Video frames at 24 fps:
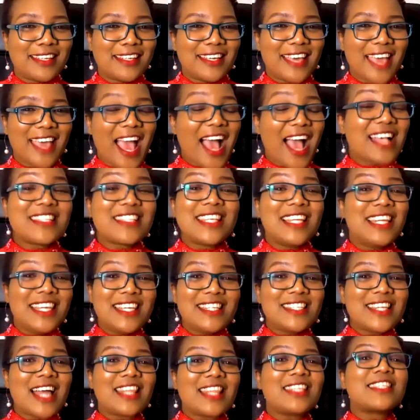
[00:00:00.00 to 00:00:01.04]
As a
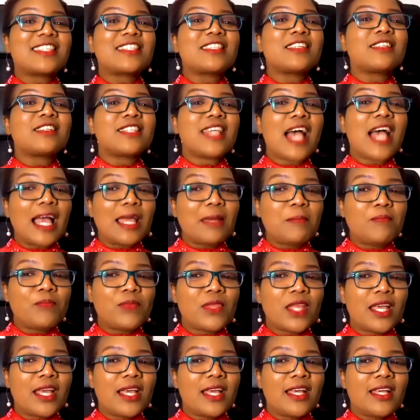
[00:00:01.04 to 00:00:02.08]
leader, this is the time
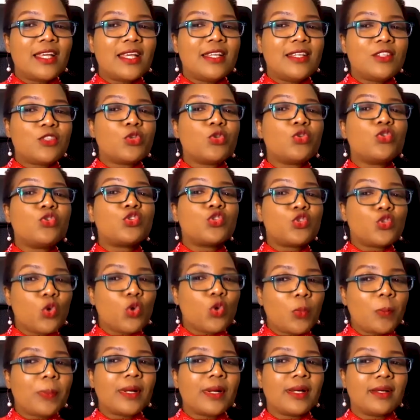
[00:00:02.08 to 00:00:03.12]
to
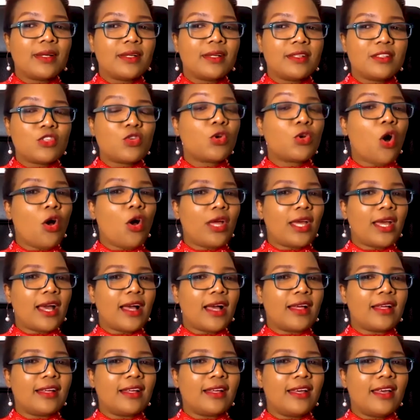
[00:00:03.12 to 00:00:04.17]
stoop to conquer.
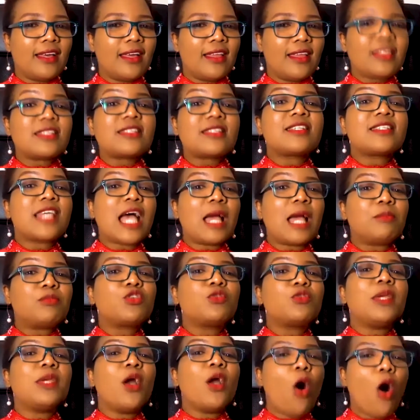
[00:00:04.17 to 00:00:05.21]
This is the time to
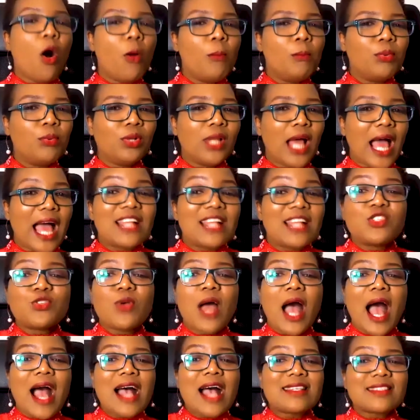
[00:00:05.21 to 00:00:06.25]
be humble and to
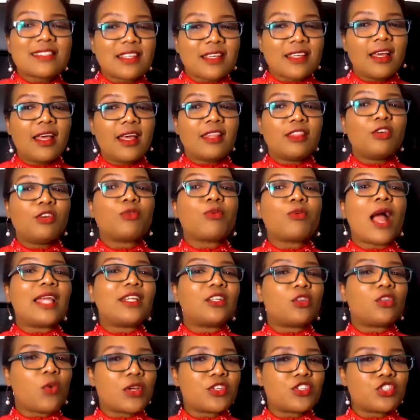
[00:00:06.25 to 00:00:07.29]
ask the right
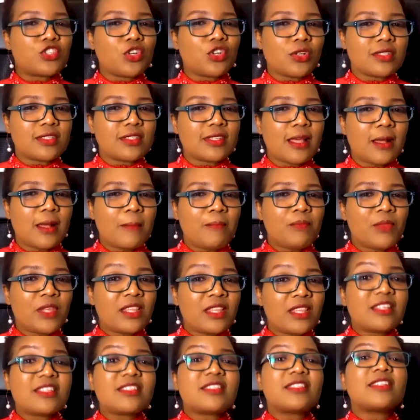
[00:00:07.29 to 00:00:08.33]
questions.
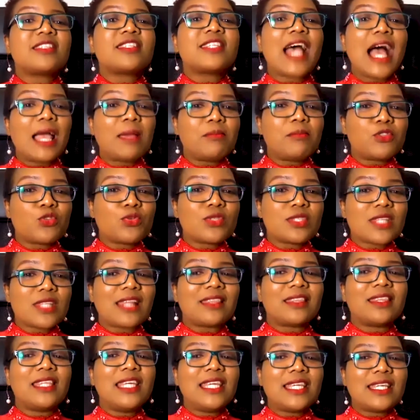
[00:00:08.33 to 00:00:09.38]
This is the time to
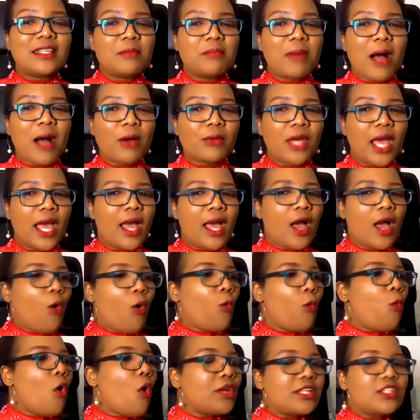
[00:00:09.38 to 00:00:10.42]
start thinking about
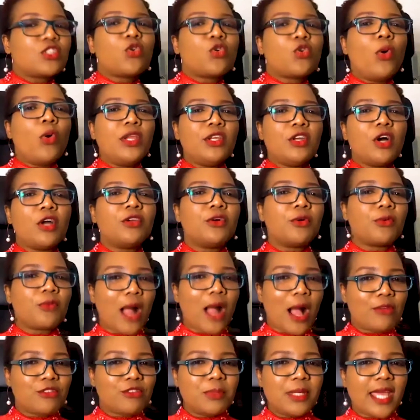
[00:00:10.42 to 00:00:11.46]
what is going on
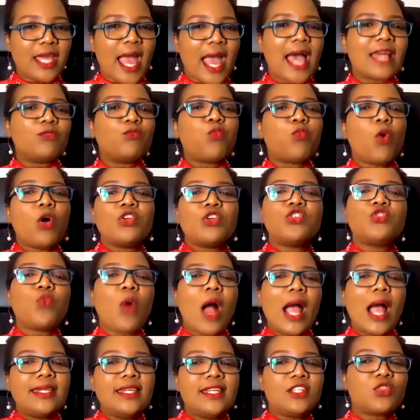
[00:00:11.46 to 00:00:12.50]
around me and what do
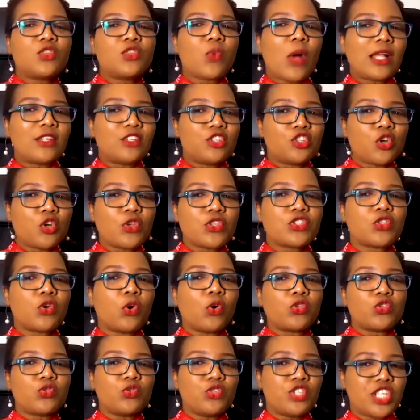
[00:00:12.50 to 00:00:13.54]
I need to adjust
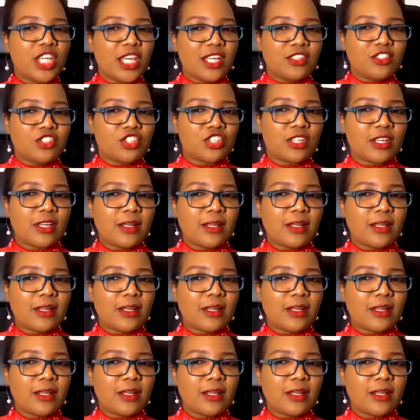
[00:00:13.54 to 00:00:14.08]
or to change.